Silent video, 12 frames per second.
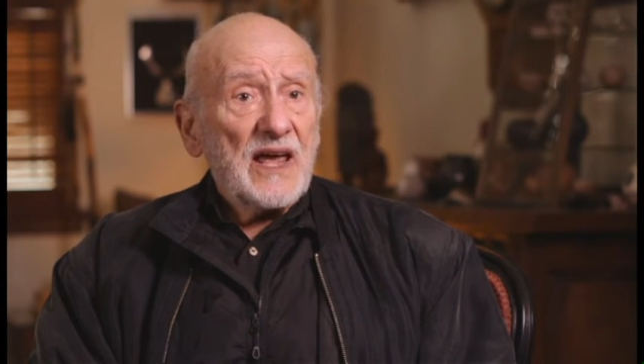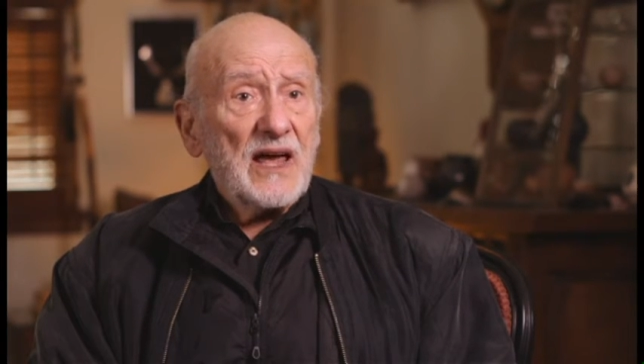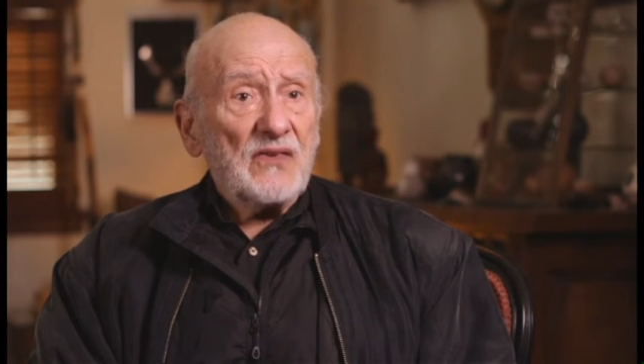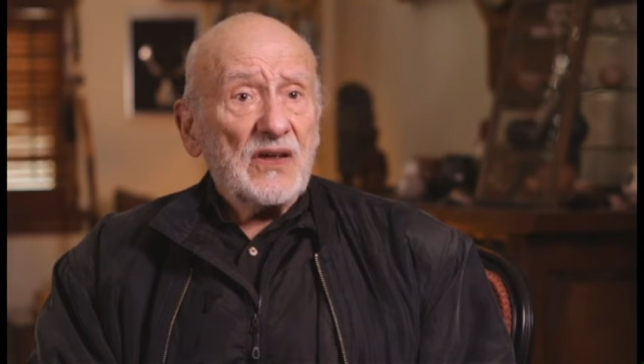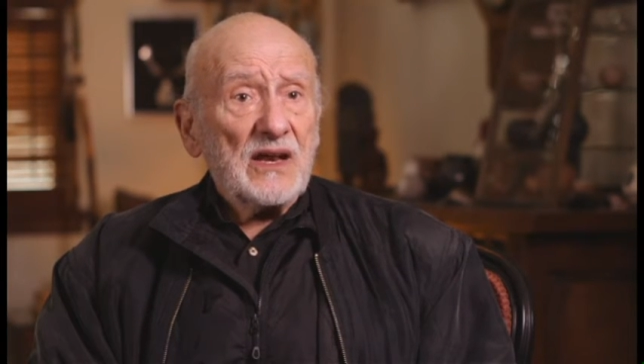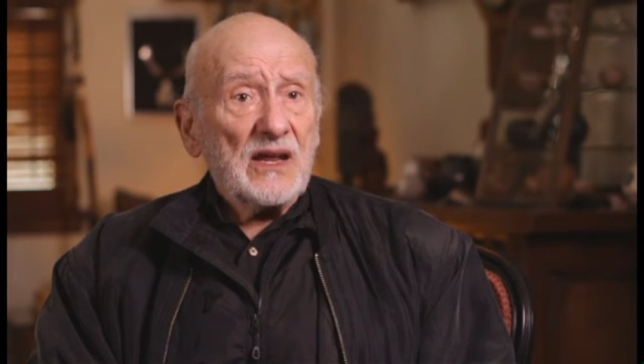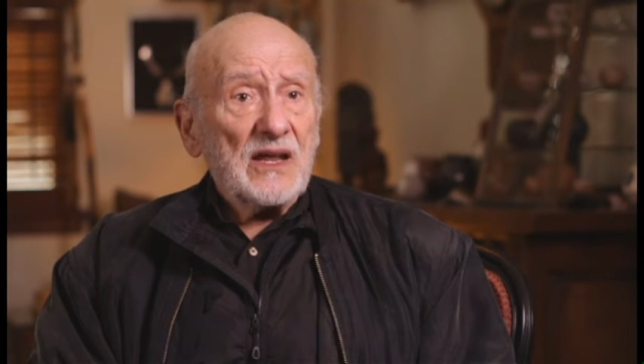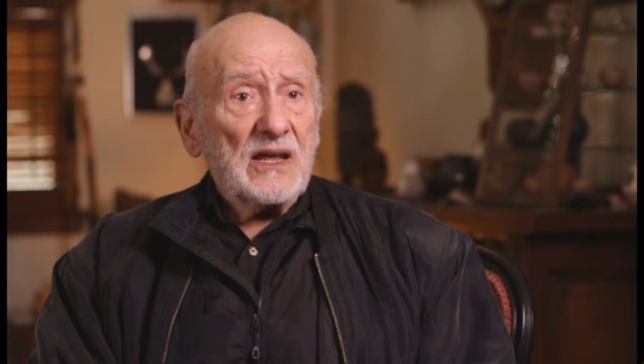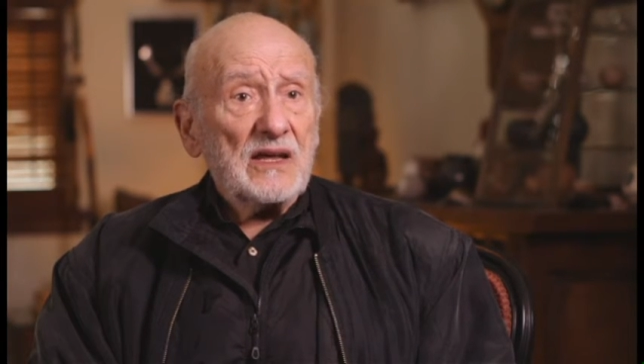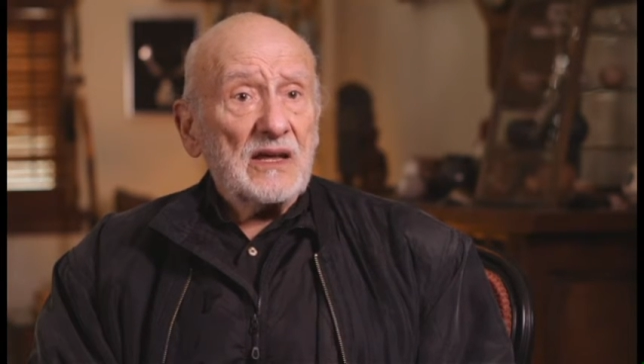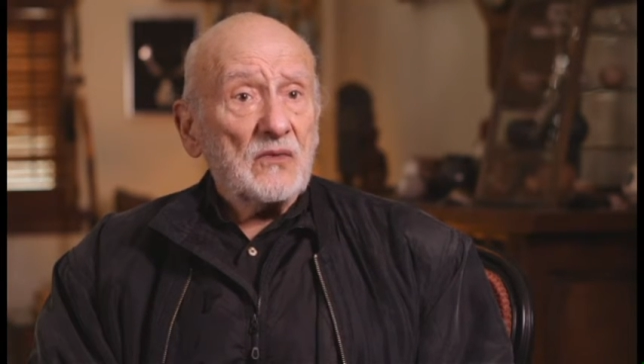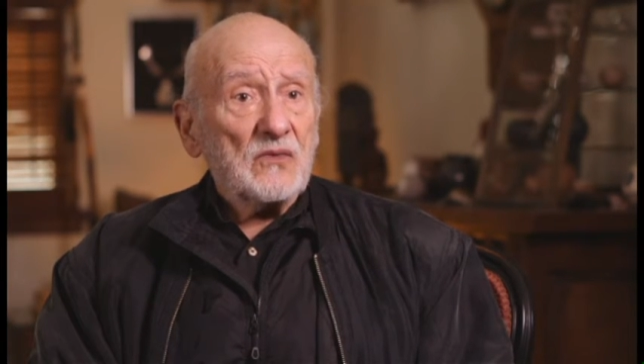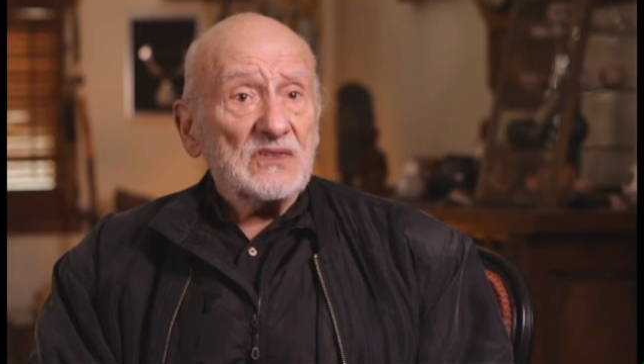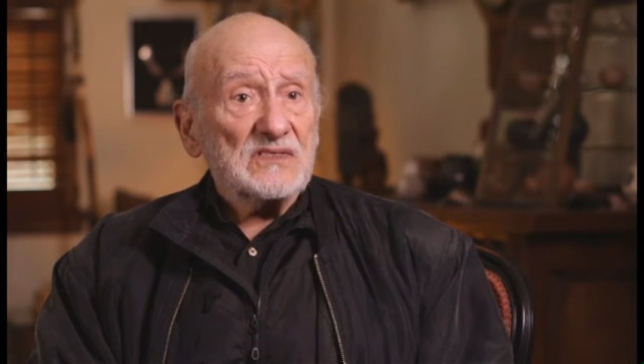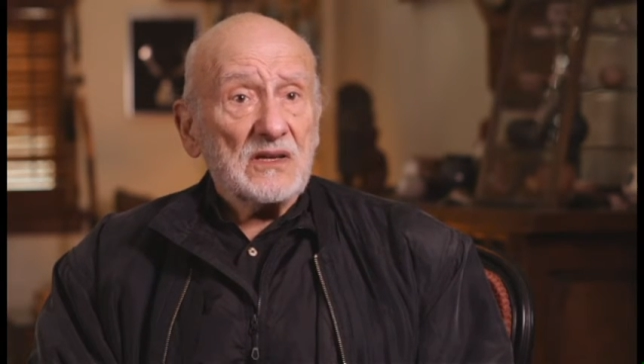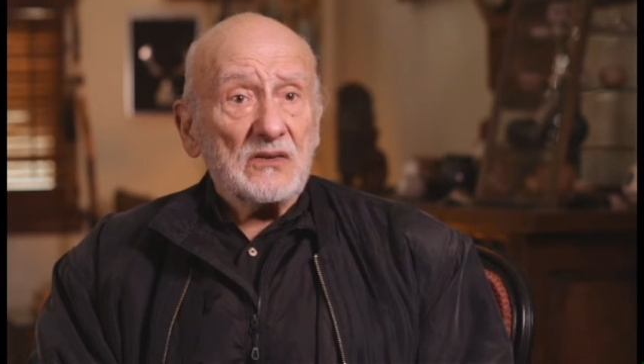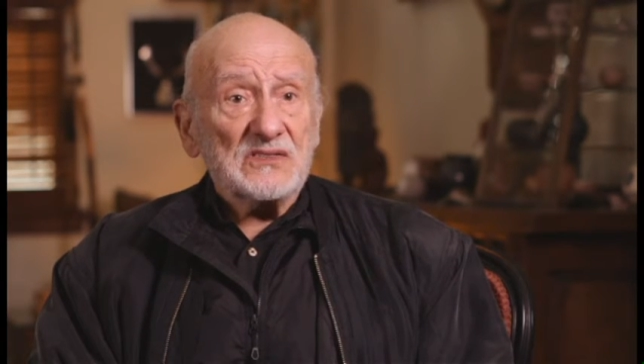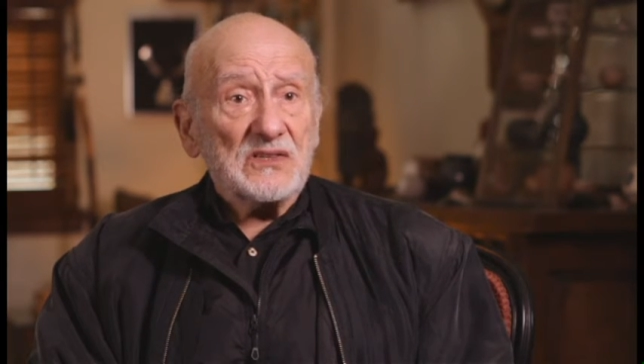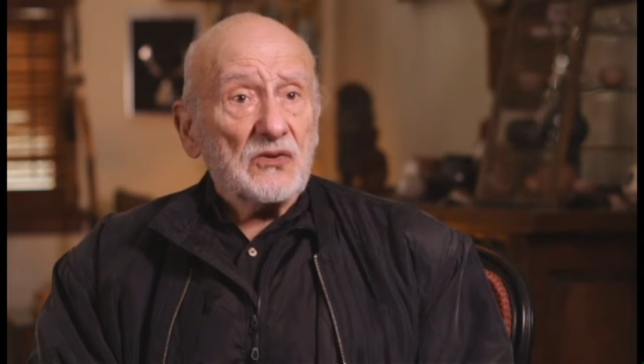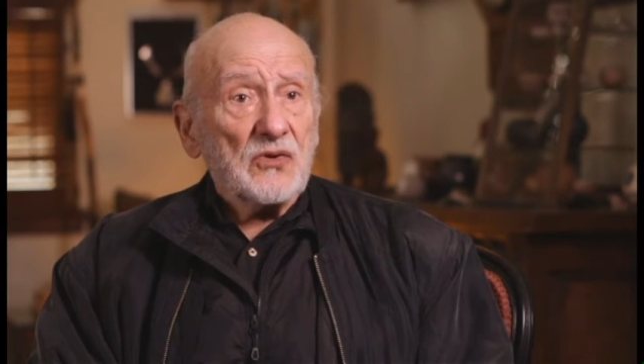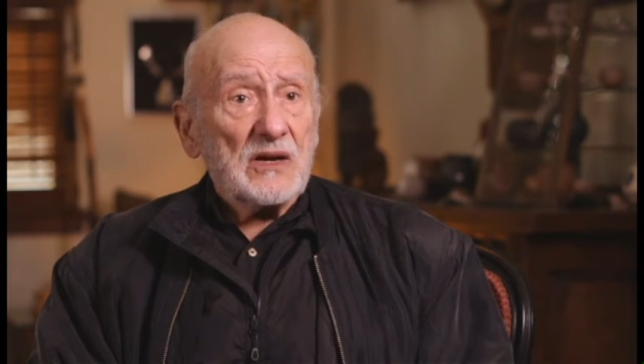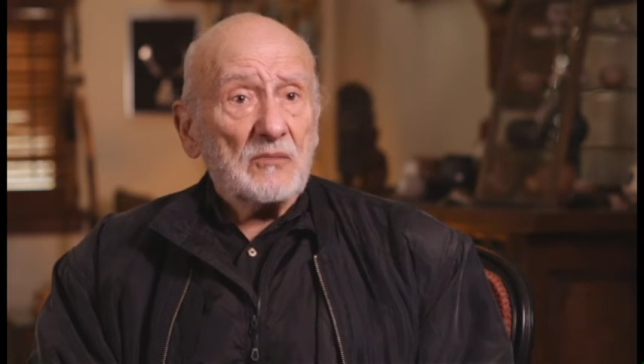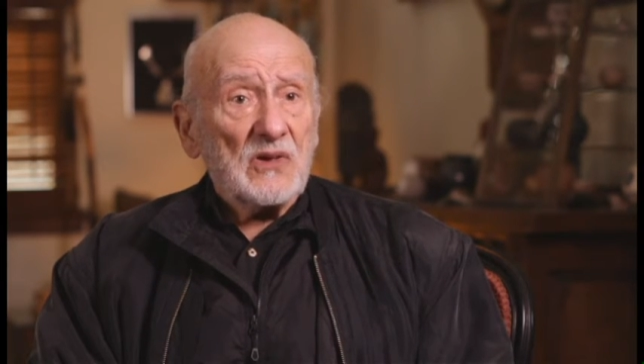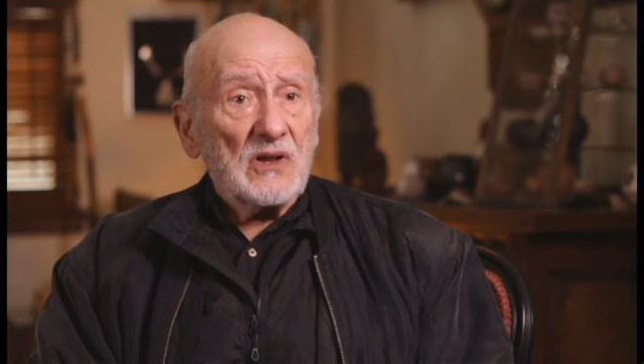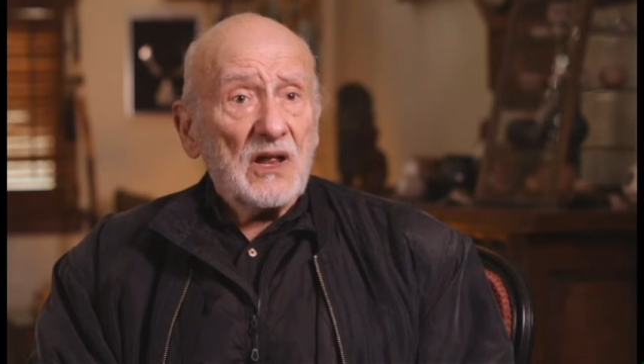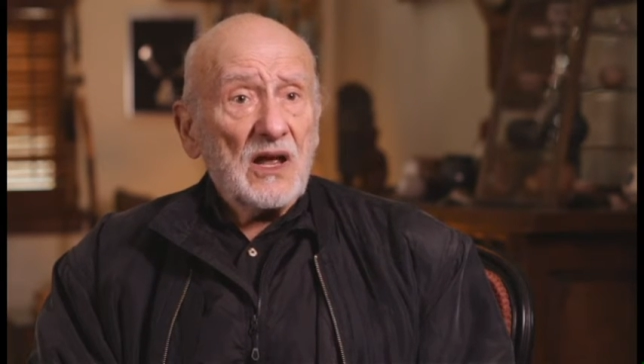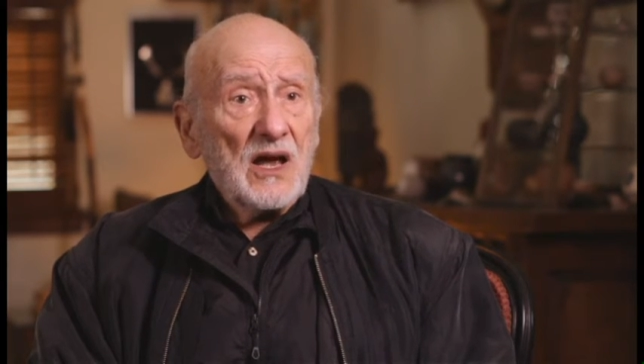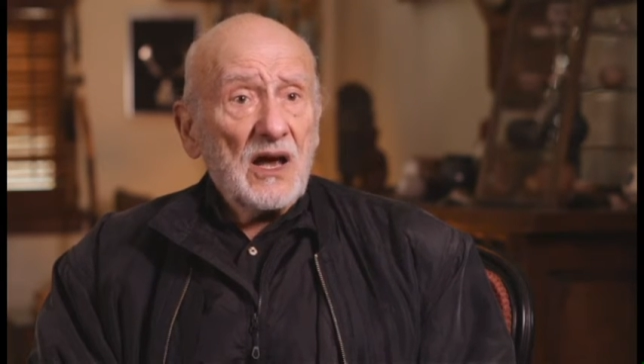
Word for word: heaven. It was incredible.